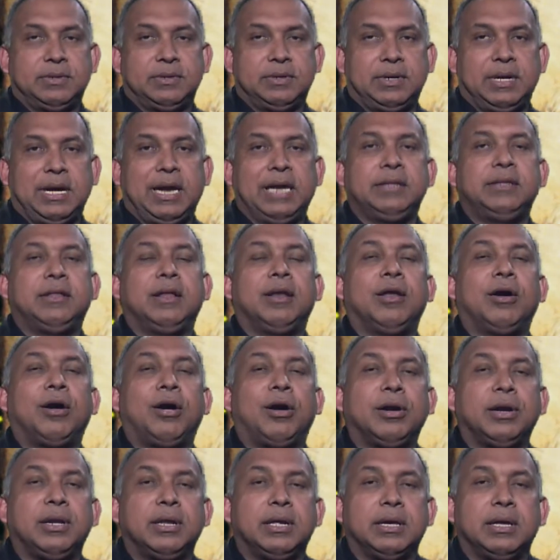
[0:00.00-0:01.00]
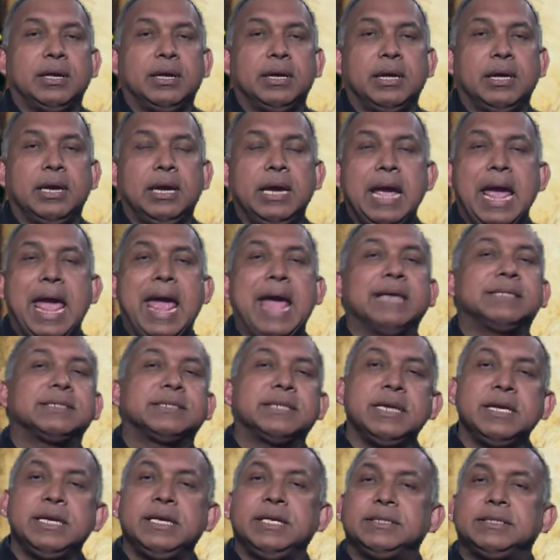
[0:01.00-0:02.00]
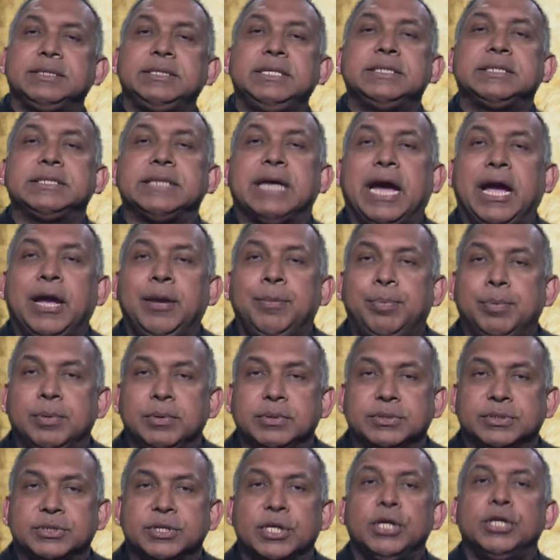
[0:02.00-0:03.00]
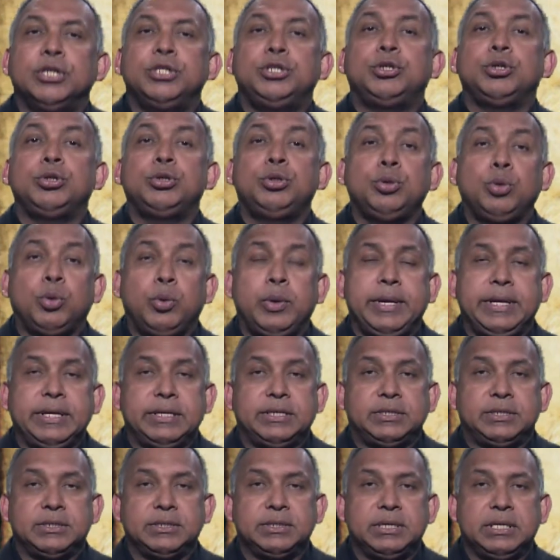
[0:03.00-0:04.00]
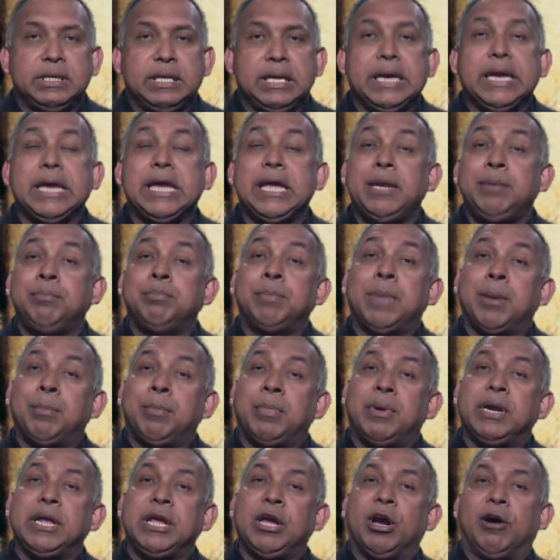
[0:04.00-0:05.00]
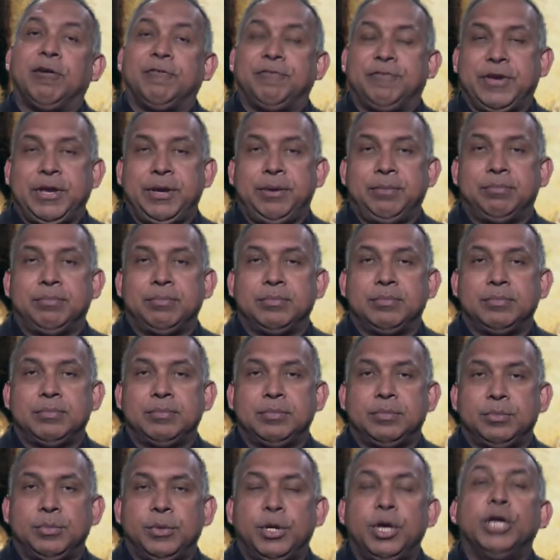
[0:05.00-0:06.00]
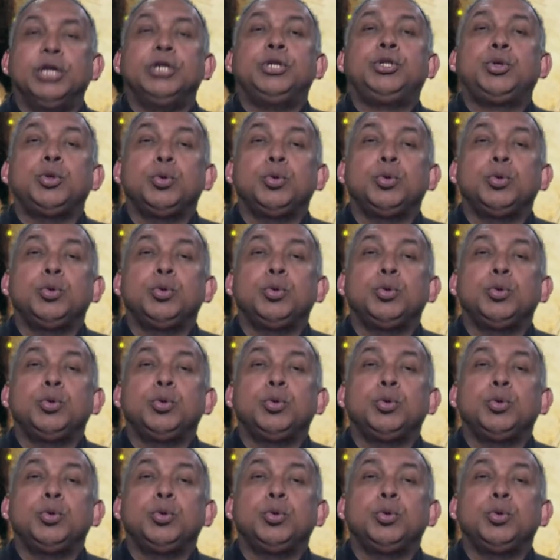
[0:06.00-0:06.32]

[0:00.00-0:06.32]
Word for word: And the Lord asking his disciples to do it in memory of him, to